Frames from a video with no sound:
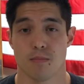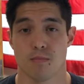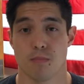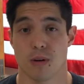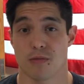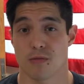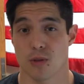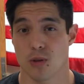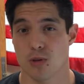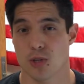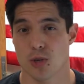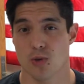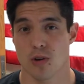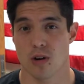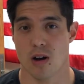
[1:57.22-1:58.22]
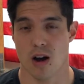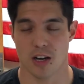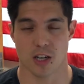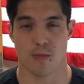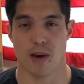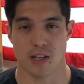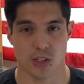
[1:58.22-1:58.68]
But for those who are
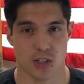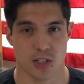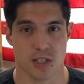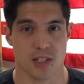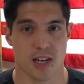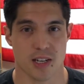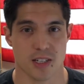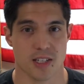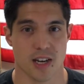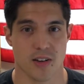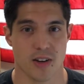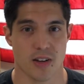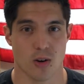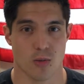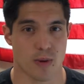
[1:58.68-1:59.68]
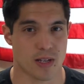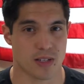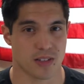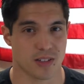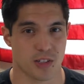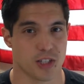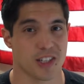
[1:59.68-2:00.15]
occupationally sedentary or
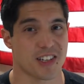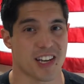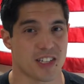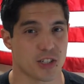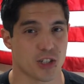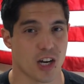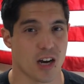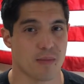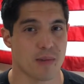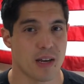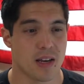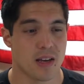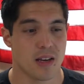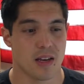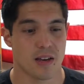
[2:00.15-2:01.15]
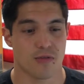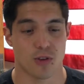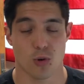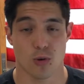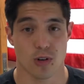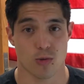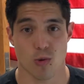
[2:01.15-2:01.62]
basically just a desk job, if you were to